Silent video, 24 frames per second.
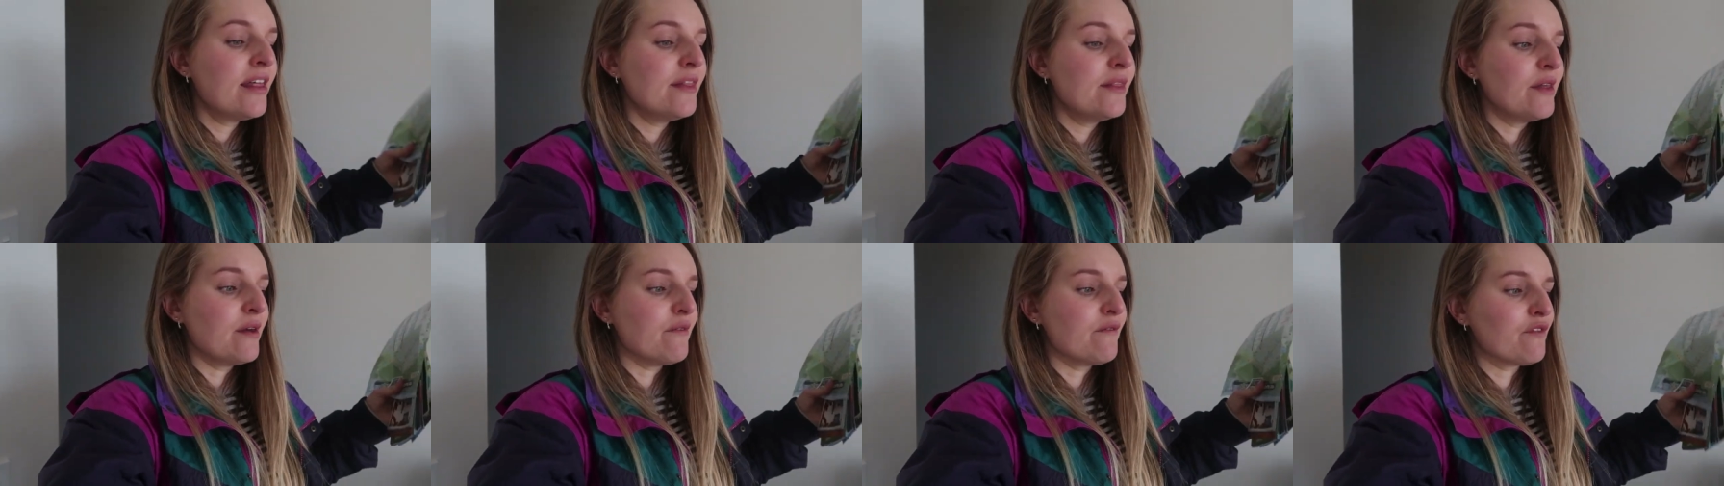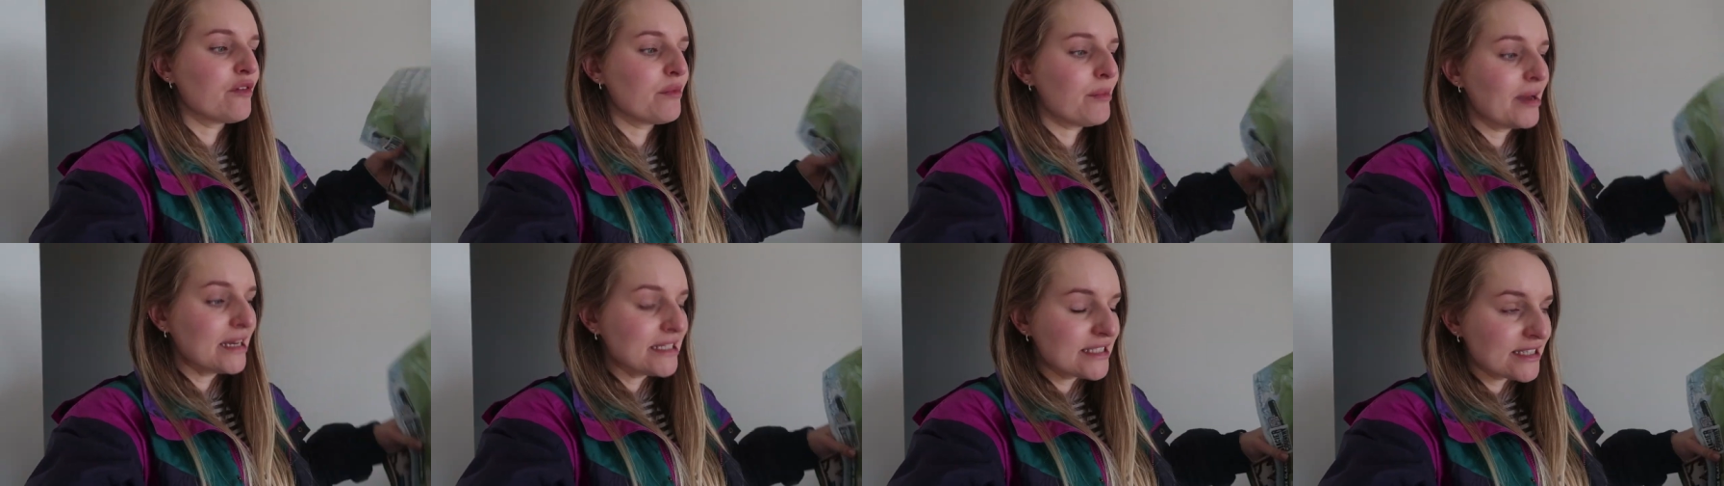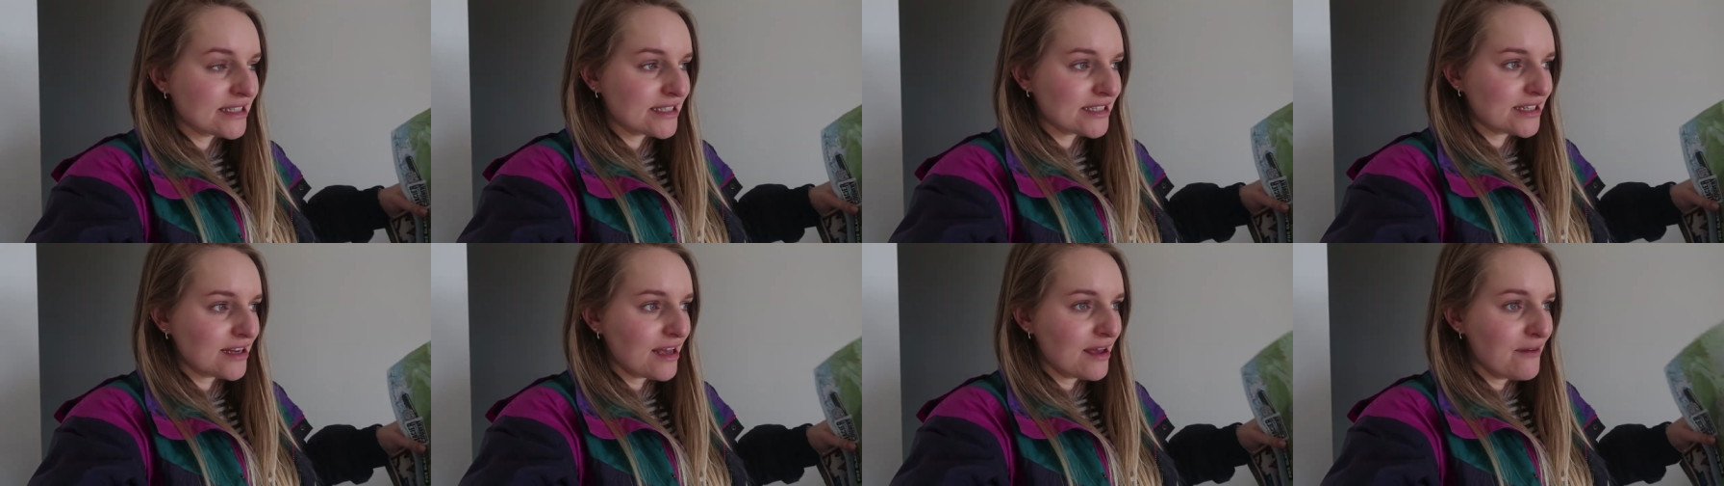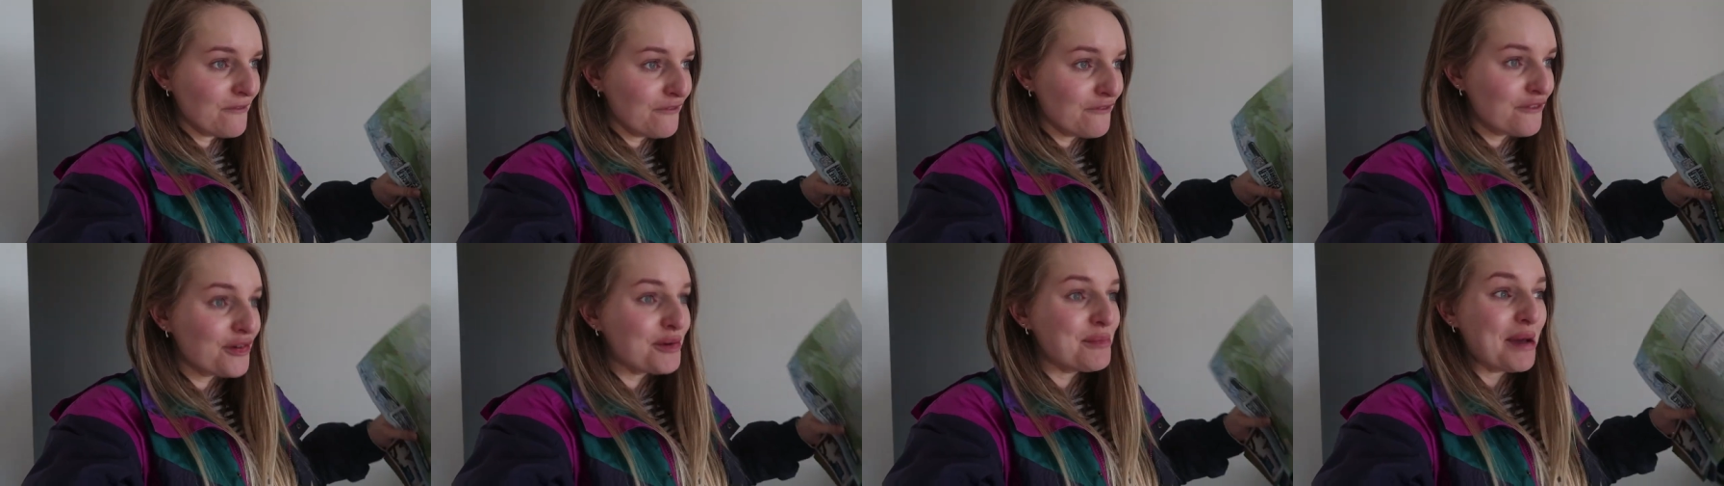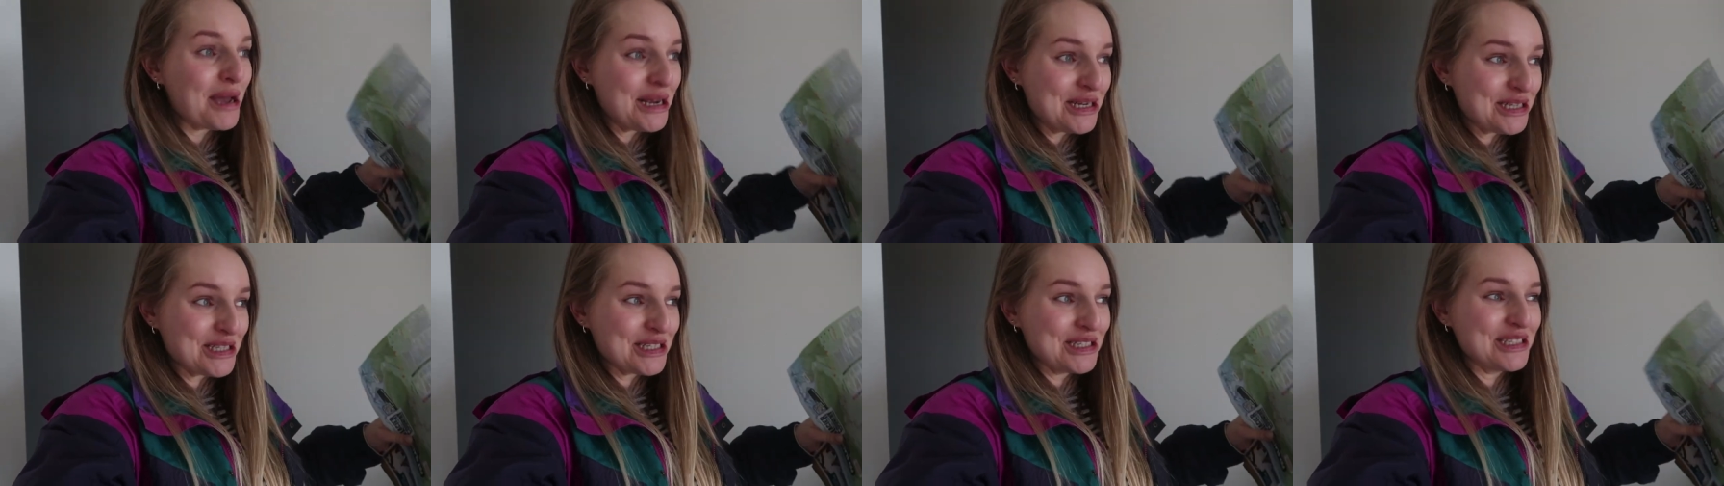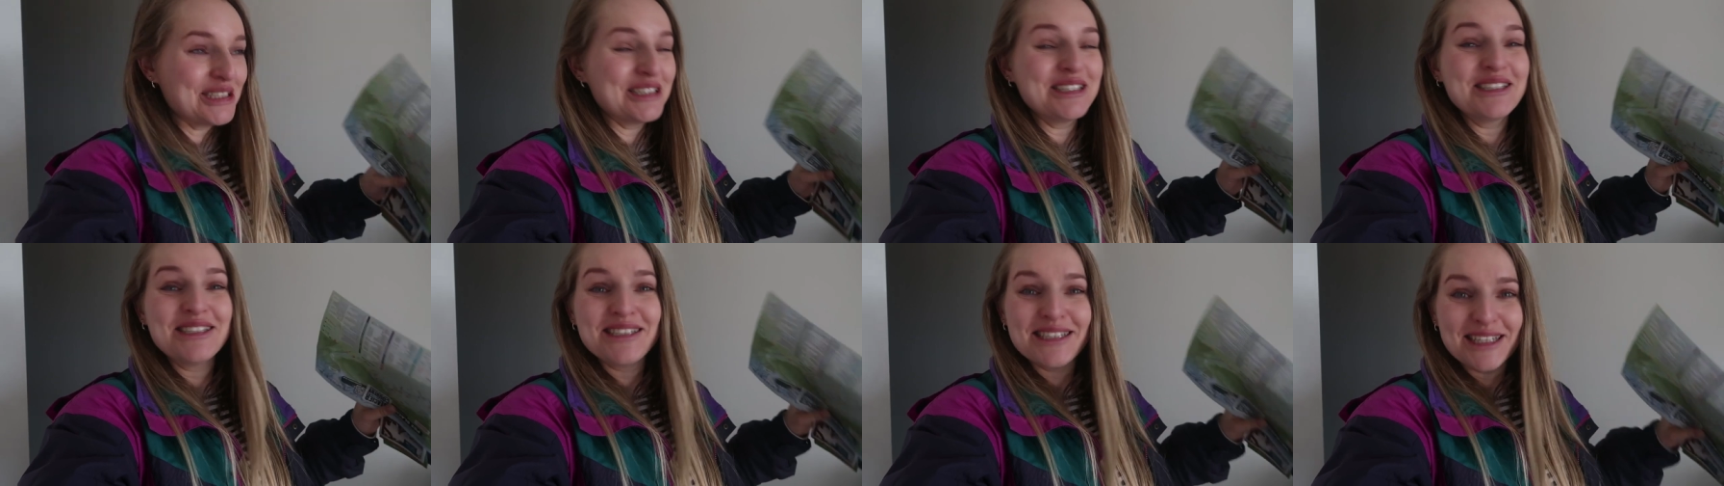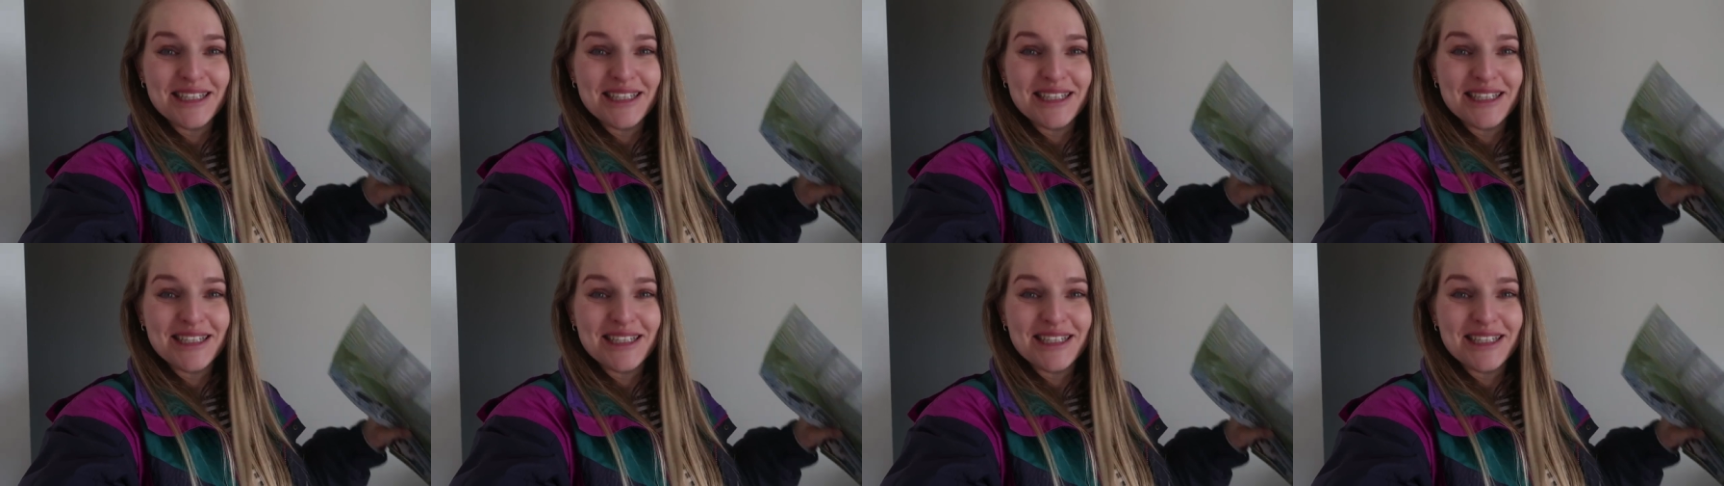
the information information